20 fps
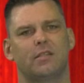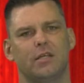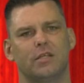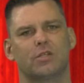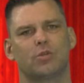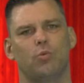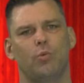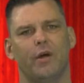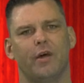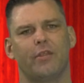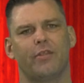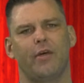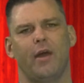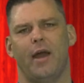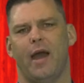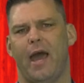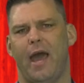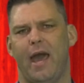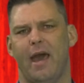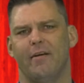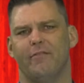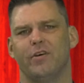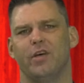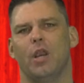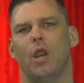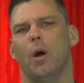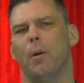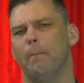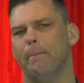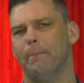this with have
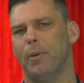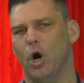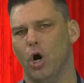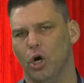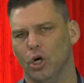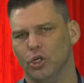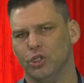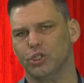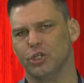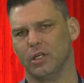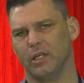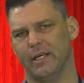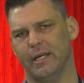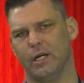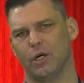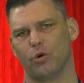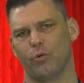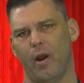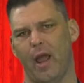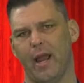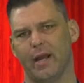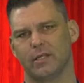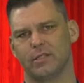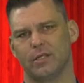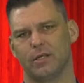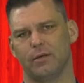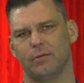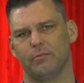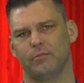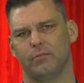it partially correct.